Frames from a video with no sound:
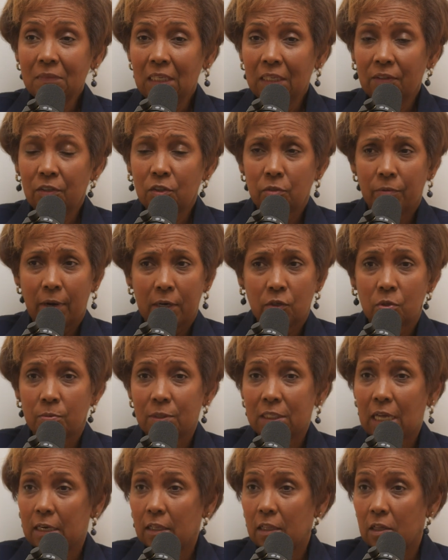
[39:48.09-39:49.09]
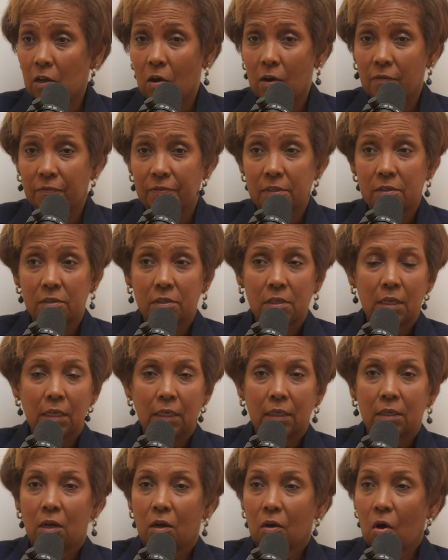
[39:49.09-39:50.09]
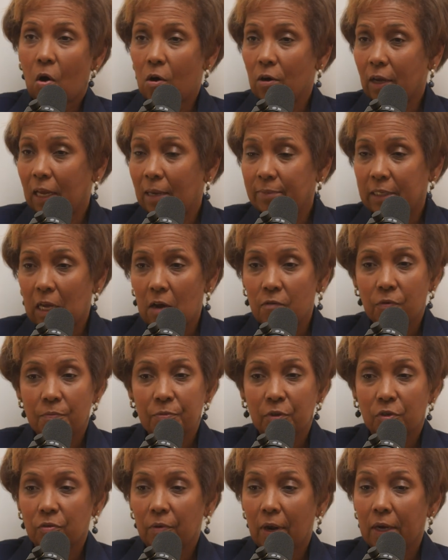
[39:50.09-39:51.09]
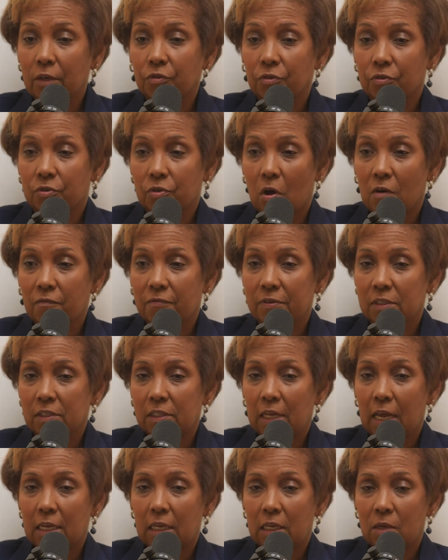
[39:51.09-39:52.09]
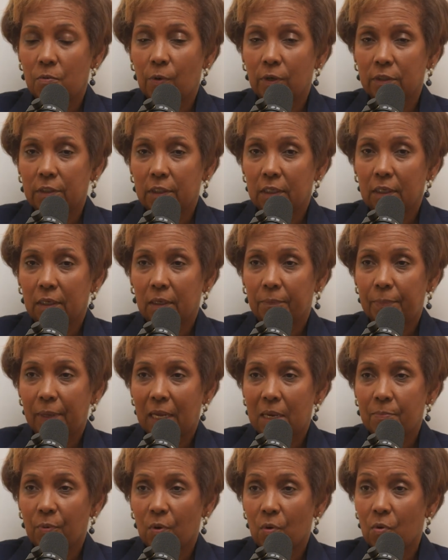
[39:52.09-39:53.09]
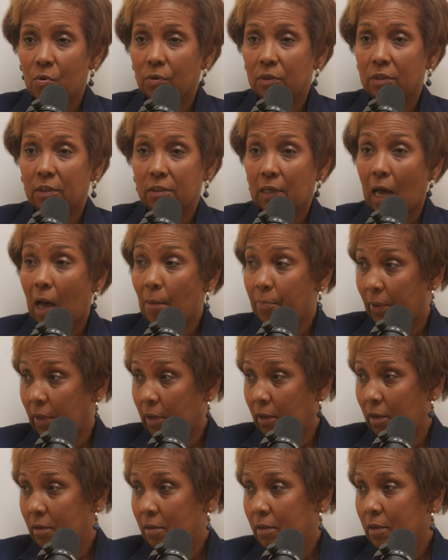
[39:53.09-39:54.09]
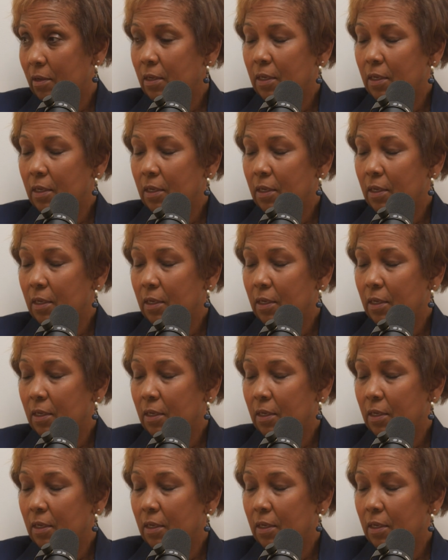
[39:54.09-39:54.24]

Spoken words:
and the director was out of the office call came down from the director's office saying he wanted a paper on a topic.